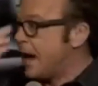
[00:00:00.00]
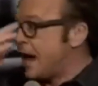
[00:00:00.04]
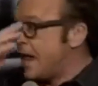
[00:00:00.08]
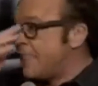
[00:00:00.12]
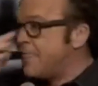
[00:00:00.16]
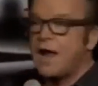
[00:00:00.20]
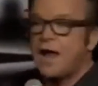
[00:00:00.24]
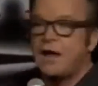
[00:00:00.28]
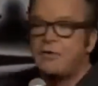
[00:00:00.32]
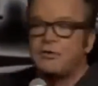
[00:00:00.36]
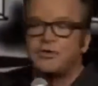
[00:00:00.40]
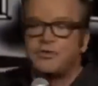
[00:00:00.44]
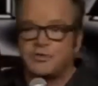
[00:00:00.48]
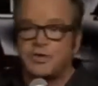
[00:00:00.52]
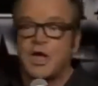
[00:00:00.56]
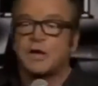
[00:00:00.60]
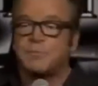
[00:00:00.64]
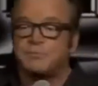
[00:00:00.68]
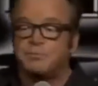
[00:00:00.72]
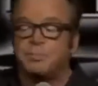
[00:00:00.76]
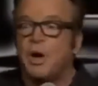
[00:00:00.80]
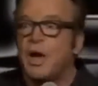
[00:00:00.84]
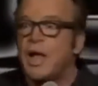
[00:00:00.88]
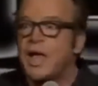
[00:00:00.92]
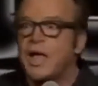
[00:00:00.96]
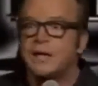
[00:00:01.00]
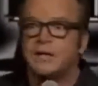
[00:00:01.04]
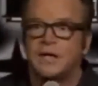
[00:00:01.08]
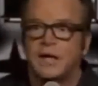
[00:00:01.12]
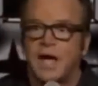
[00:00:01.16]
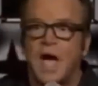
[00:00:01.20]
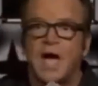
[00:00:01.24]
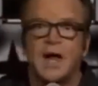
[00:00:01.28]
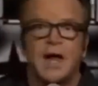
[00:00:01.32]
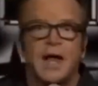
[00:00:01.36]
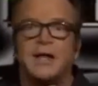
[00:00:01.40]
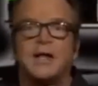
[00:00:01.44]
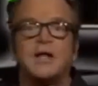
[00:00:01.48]
And then I was like praying to
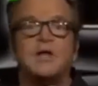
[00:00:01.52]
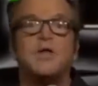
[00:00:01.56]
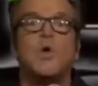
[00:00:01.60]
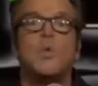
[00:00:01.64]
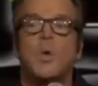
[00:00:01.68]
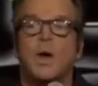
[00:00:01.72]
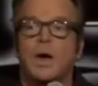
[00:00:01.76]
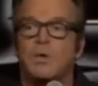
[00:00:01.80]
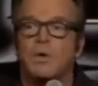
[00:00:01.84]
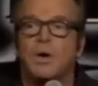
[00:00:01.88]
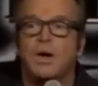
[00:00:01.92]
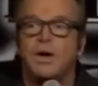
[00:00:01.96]
God. I didn't know what I